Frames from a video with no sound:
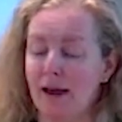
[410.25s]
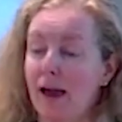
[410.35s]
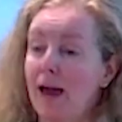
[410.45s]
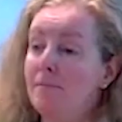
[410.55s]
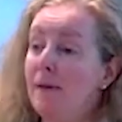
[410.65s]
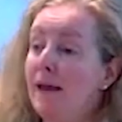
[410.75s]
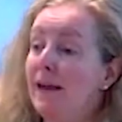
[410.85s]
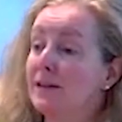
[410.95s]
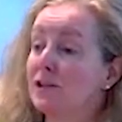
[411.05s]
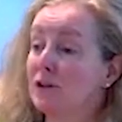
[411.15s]
and make
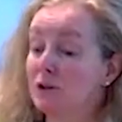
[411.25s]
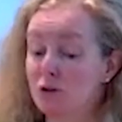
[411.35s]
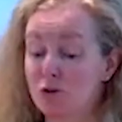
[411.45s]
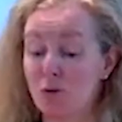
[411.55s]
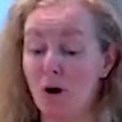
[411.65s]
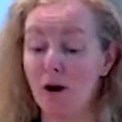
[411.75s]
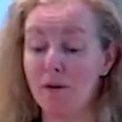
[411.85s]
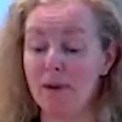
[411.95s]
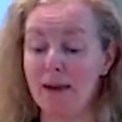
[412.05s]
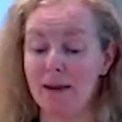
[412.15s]
its
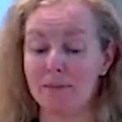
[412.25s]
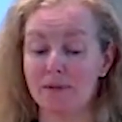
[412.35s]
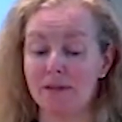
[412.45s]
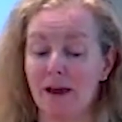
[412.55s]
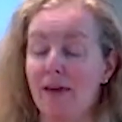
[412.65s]
strong beams